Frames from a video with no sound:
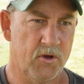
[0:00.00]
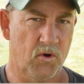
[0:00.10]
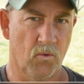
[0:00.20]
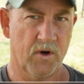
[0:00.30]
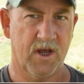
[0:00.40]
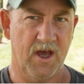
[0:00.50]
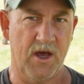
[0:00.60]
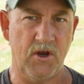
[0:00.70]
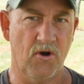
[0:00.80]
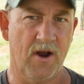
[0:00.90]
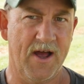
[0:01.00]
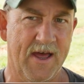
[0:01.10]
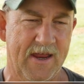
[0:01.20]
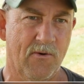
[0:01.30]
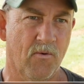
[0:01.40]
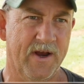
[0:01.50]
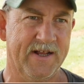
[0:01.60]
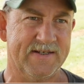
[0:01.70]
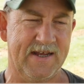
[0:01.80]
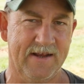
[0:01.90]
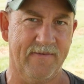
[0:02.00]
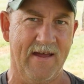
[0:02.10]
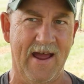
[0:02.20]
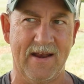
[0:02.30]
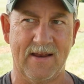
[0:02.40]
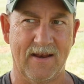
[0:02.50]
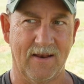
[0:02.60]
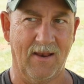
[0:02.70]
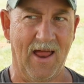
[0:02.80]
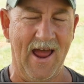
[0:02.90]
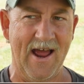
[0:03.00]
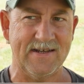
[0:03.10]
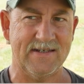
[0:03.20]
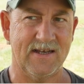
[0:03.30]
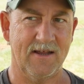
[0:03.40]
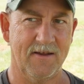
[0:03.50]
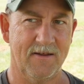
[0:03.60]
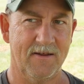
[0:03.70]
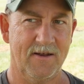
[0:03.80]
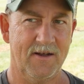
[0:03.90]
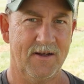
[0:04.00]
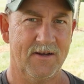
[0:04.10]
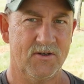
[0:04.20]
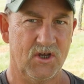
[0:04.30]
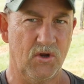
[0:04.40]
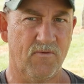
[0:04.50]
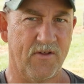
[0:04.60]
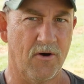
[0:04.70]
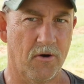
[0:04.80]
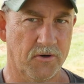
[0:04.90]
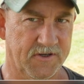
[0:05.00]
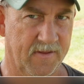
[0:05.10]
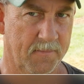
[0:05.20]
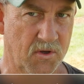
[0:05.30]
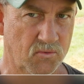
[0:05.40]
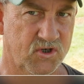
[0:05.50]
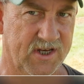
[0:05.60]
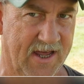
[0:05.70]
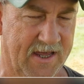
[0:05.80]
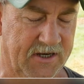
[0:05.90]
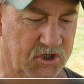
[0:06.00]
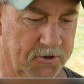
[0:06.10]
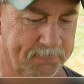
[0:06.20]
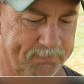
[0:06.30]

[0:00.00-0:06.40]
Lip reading: You want to cut your hay when it's in that last 2/3 of the boot stage.